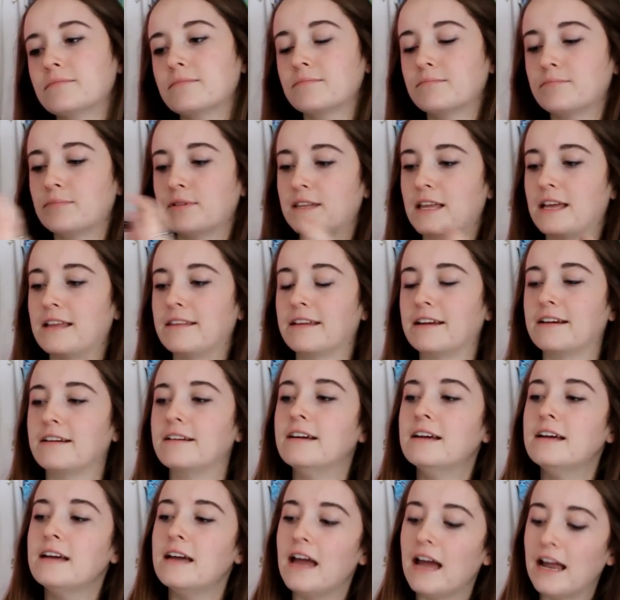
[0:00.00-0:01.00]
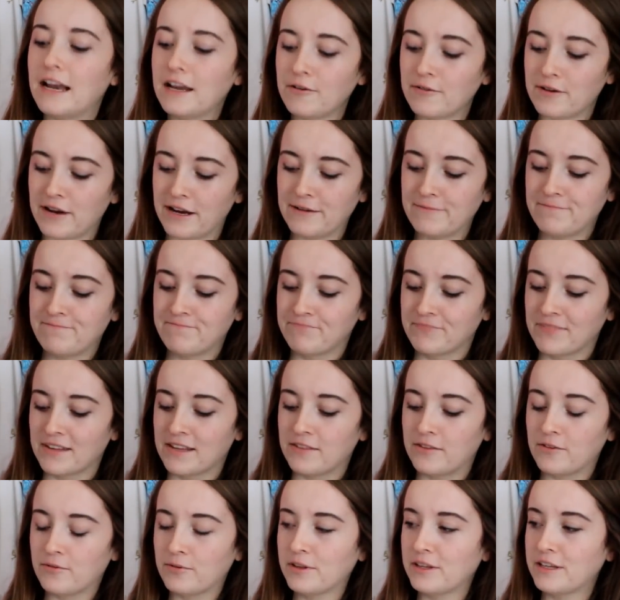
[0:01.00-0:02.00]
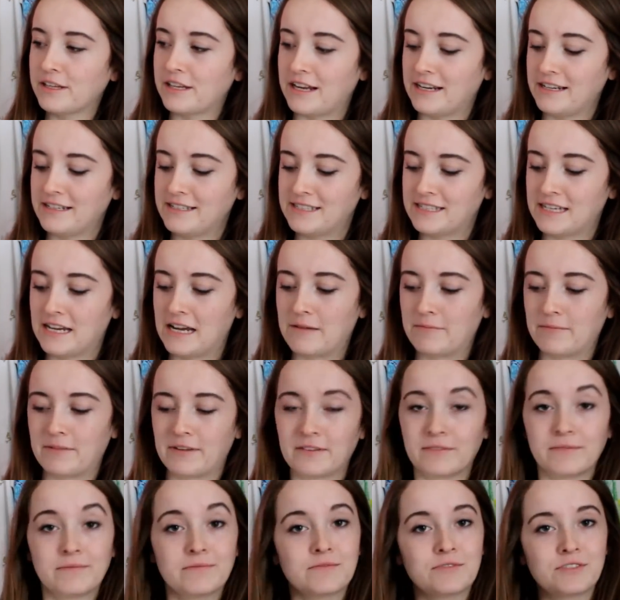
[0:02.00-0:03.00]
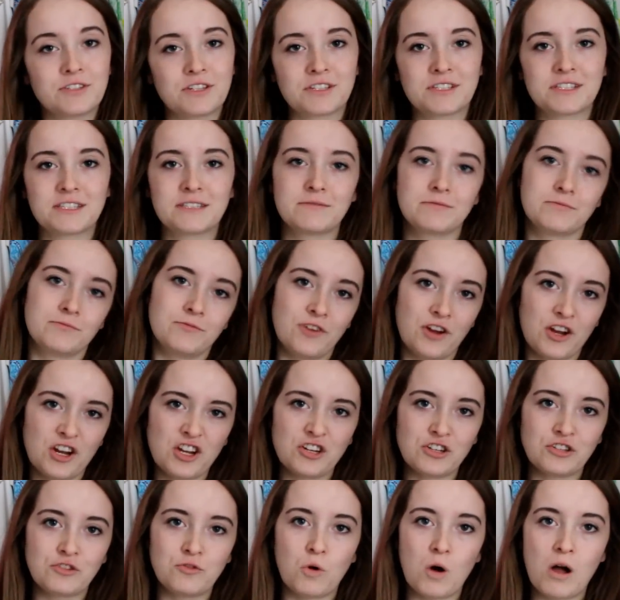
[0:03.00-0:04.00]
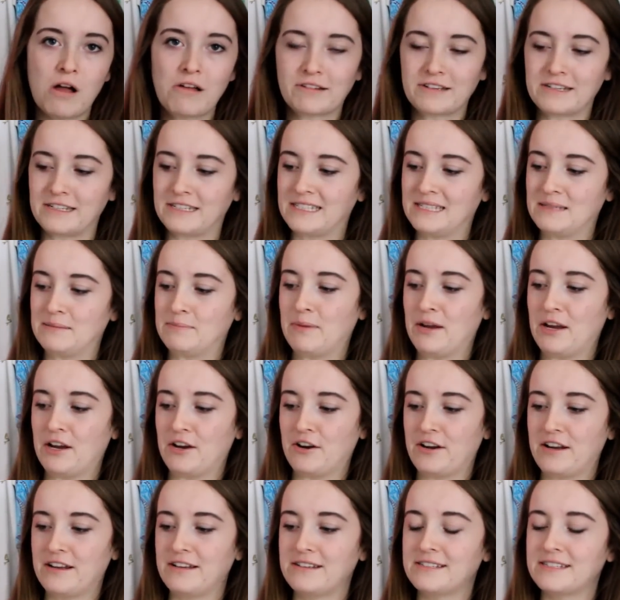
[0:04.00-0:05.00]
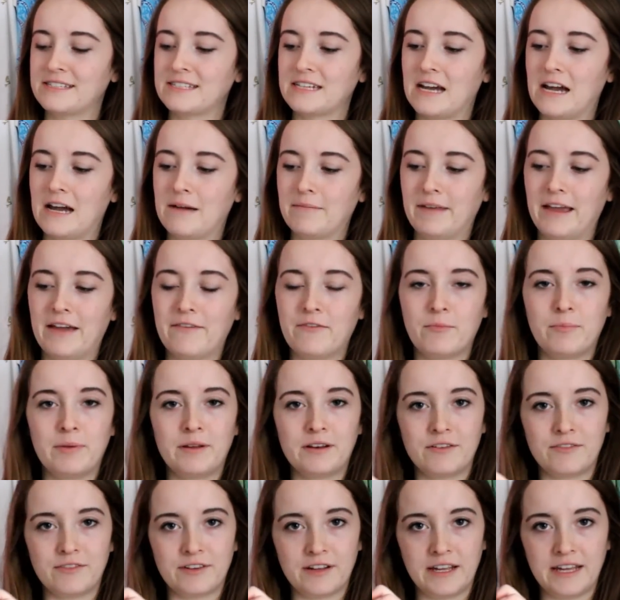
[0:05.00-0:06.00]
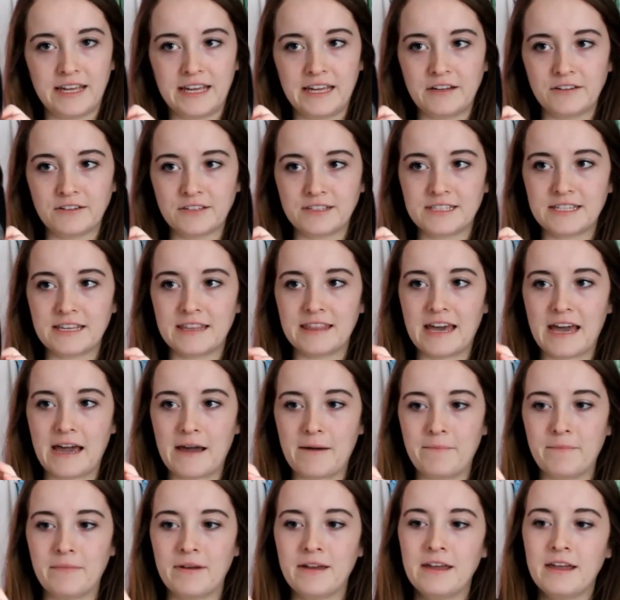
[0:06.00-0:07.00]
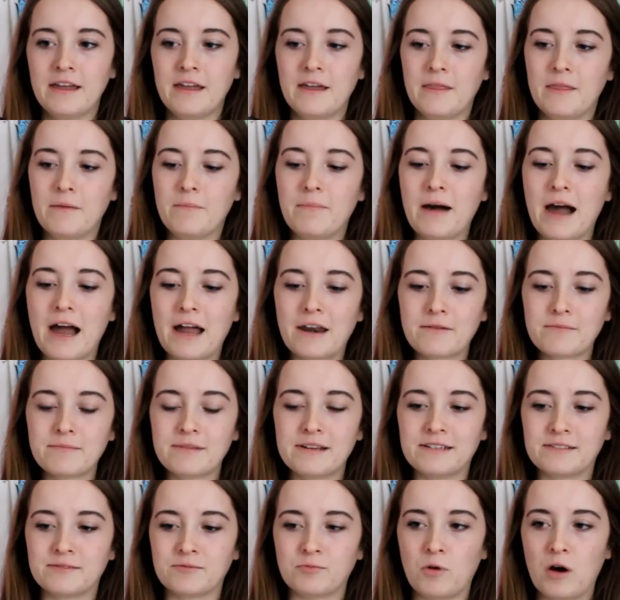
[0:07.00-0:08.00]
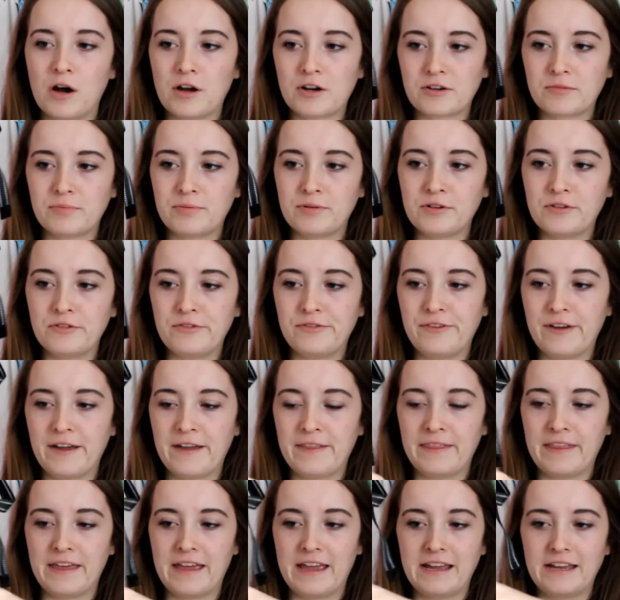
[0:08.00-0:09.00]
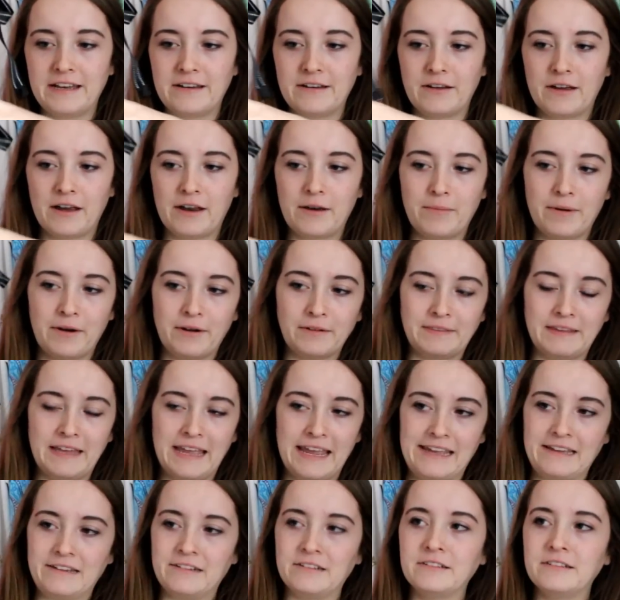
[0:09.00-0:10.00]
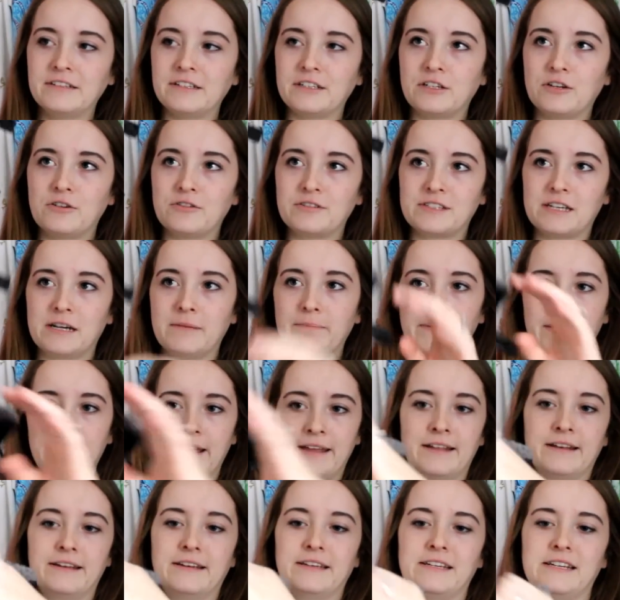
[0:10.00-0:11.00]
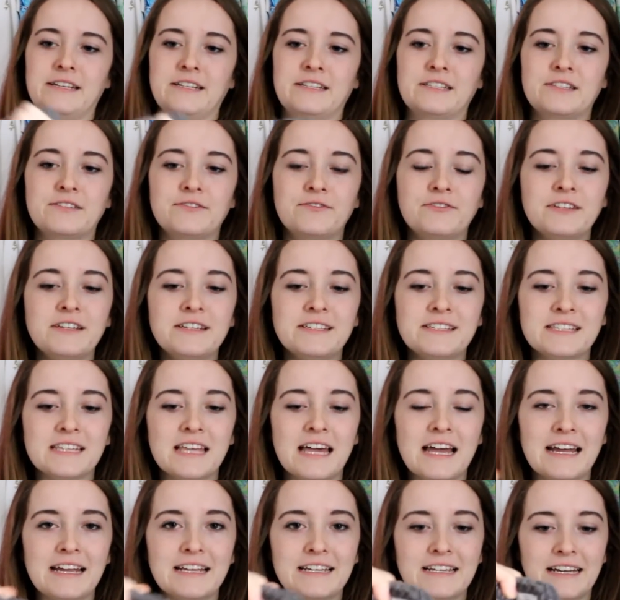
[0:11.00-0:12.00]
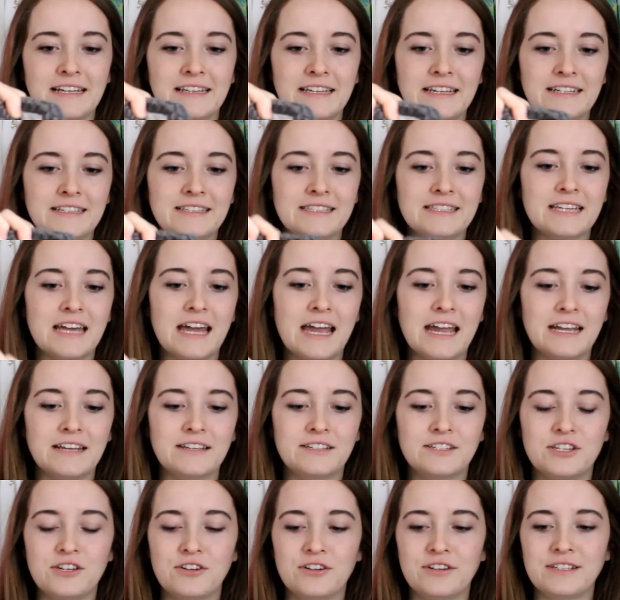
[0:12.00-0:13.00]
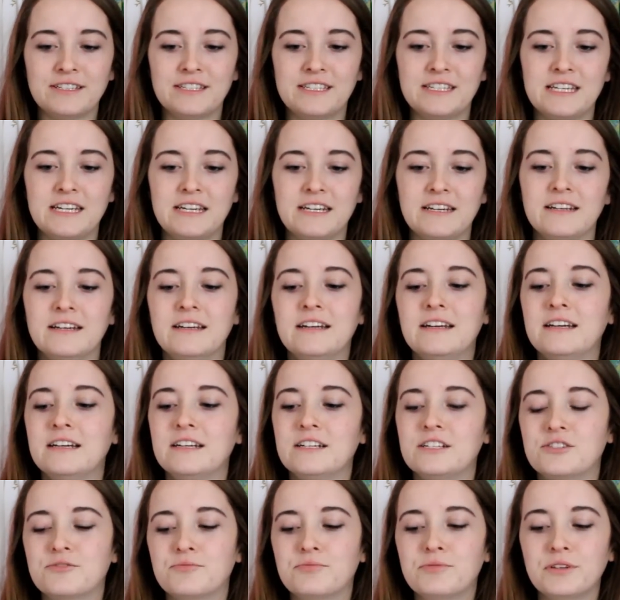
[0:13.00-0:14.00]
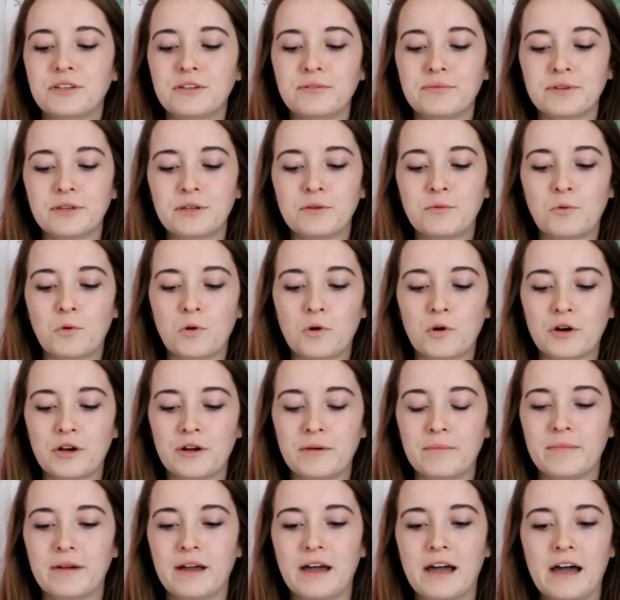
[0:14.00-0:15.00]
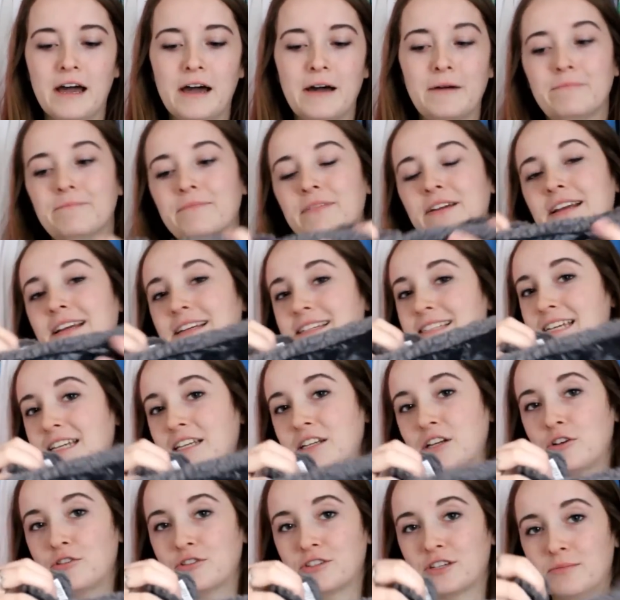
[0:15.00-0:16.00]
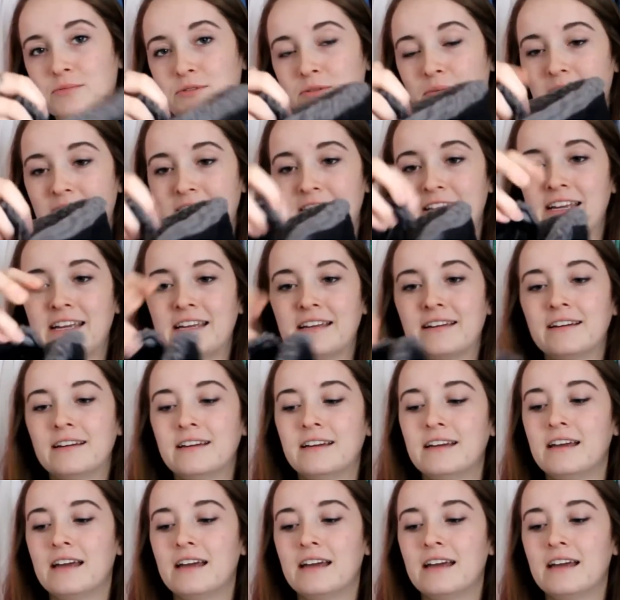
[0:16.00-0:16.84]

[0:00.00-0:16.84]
Put that in there. Anyway, they're really nice. They're just very good quality Sperry's. They have a bit of a heel to them. The bottom is waterproof, and then at about the ankle it goes up and it's fleece lined on the inside, so you can see it's really, really warm. Like I said, it goes up to my knee.